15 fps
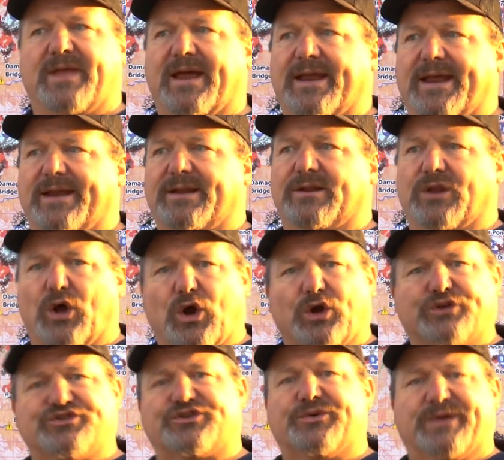that a
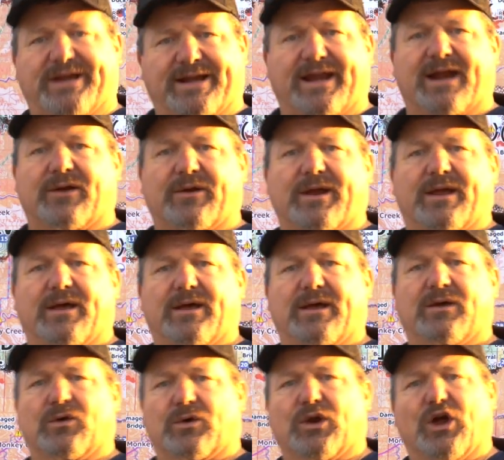large green
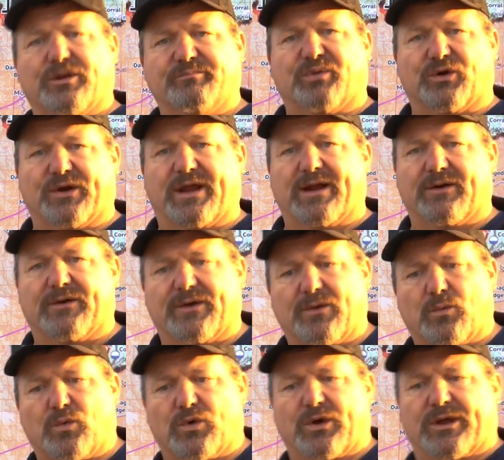area or unburnt area
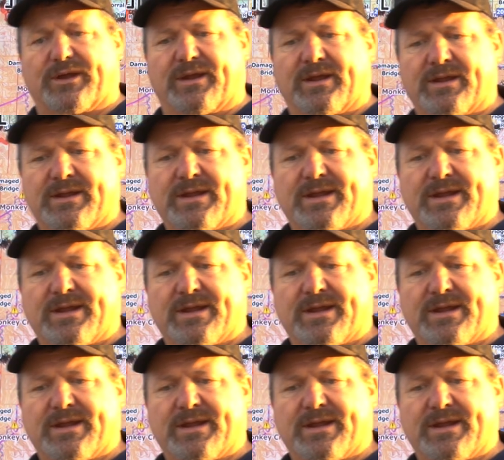would.